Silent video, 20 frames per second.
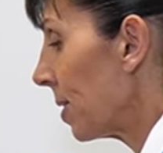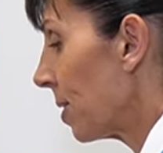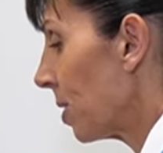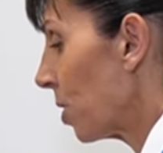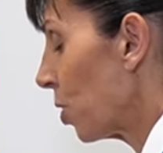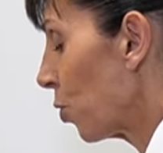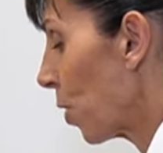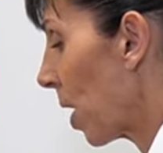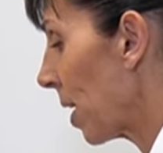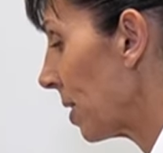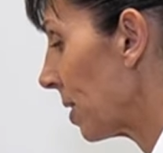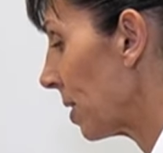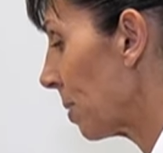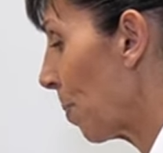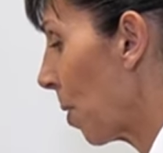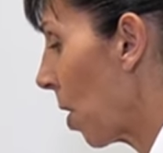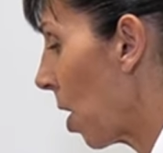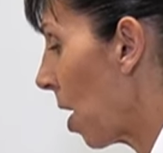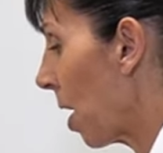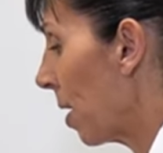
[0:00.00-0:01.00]
straight
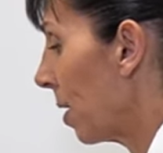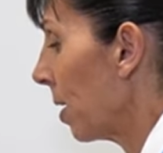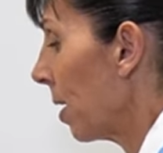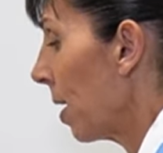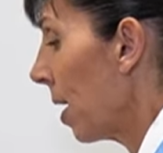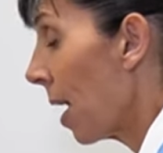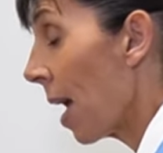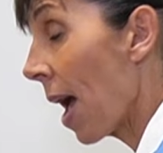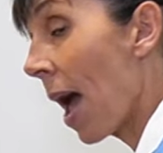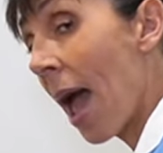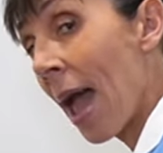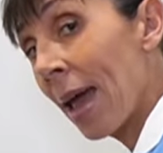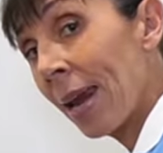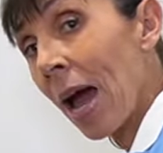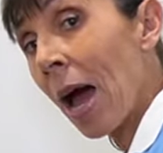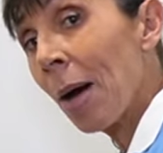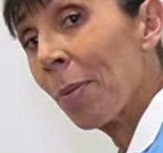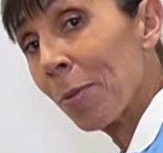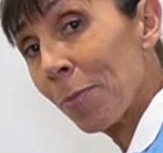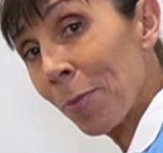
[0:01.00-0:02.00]
spine,
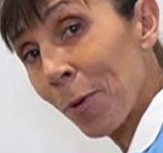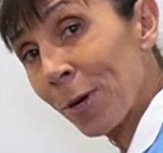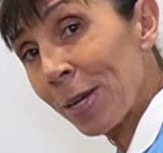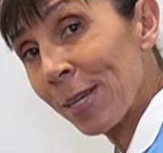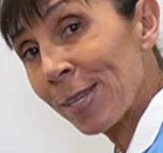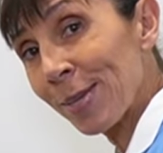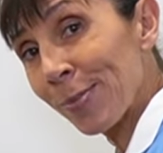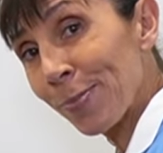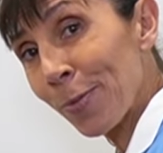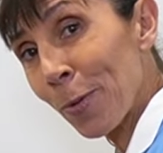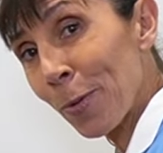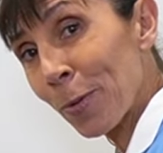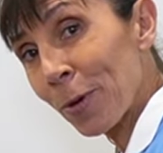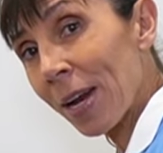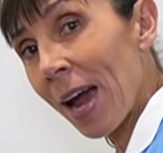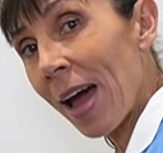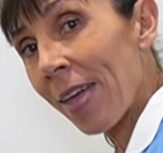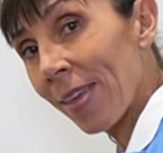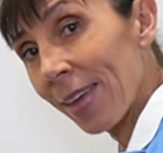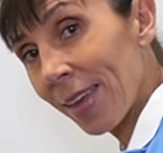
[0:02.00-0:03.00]
and upper body
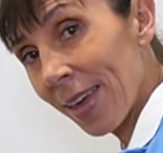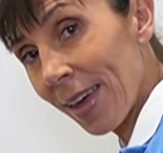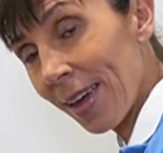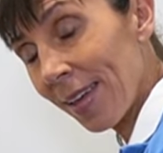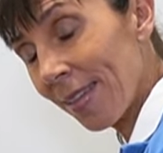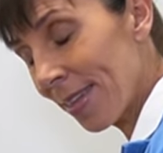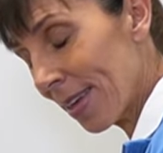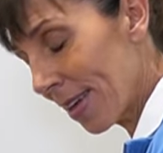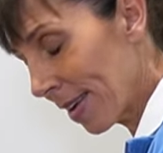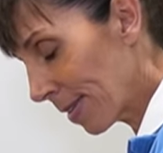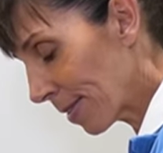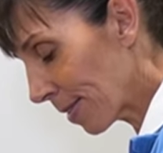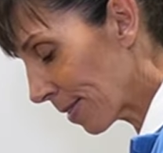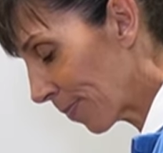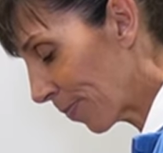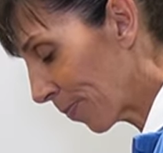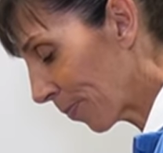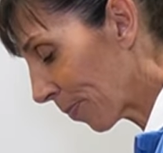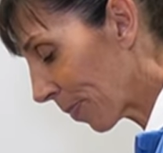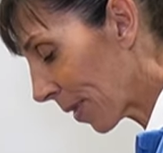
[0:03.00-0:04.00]
supported are the key
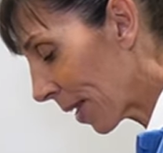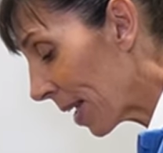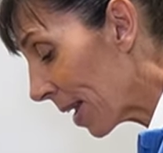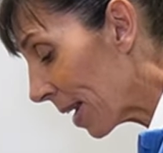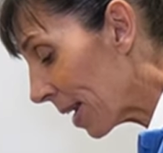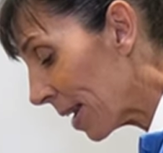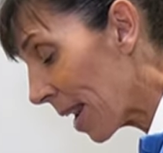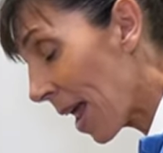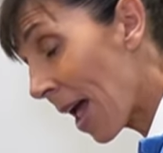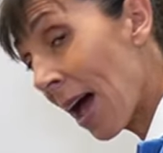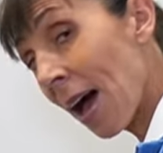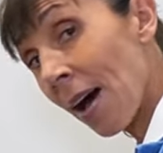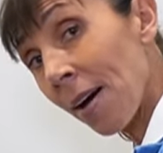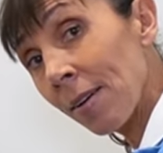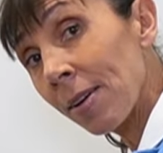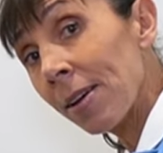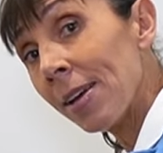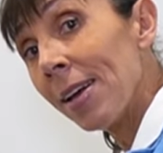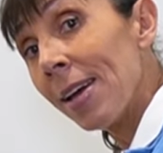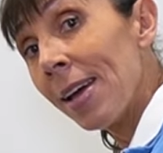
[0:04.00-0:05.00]
things.
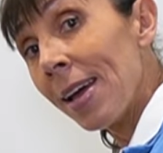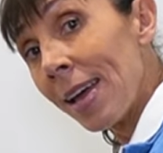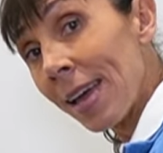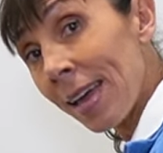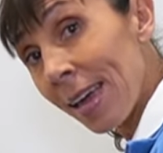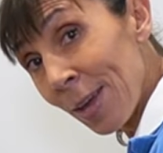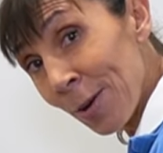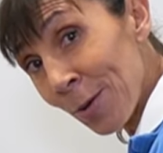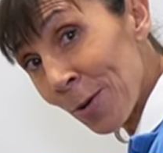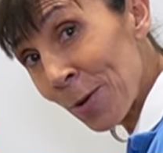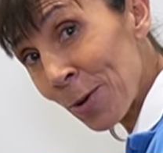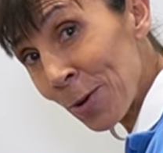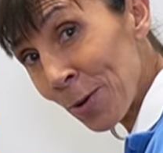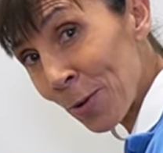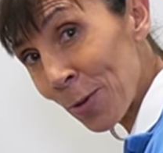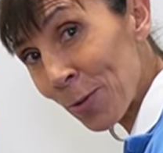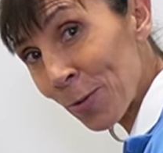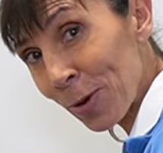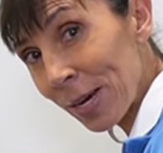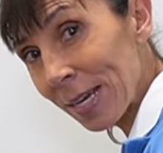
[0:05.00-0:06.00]
Now, here are
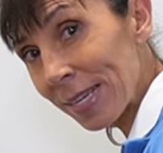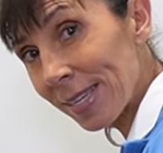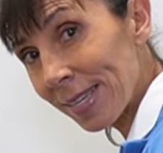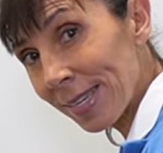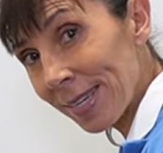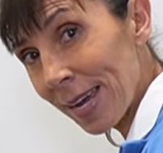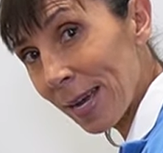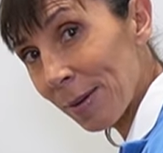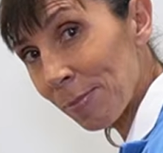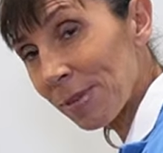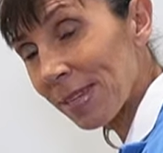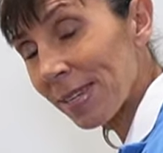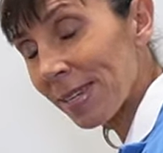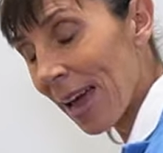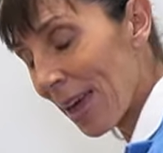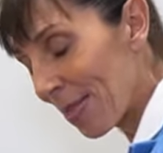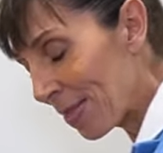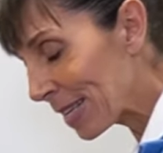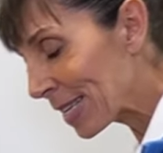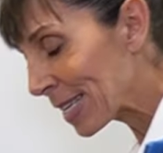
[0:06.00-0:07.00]
your three steps,
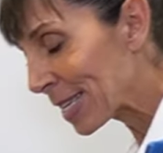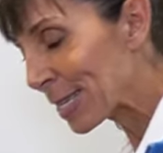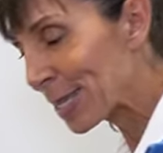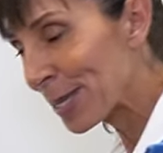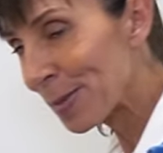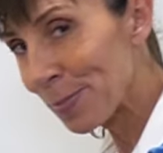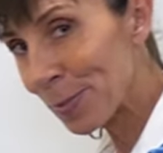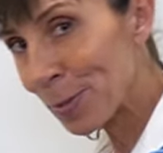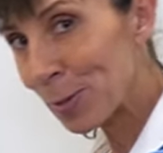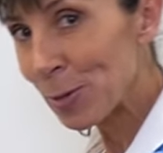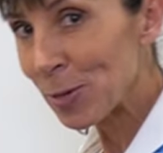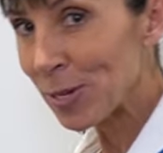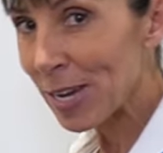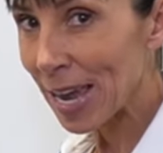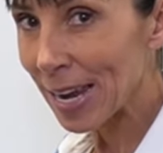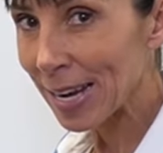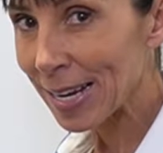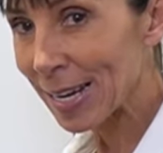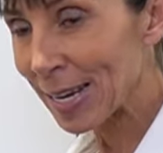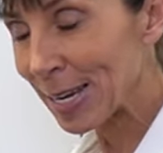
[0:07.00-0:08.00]
and this is the MOO
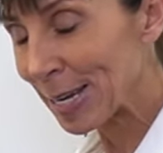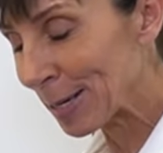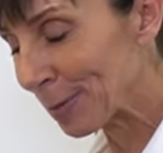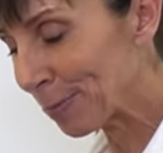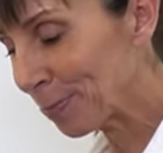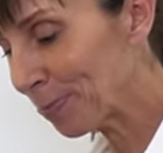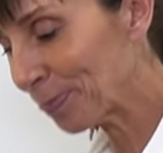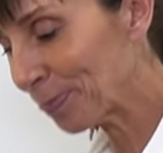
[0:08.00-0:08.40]
technique.